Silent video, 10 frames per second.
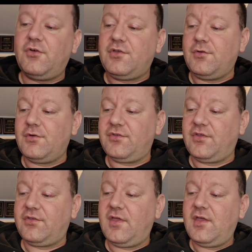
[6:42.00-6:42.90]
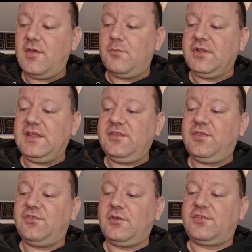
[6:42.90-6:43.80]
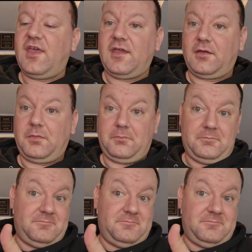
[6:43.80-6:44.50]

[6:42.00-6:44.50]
you. It says, "Beneath is your tank."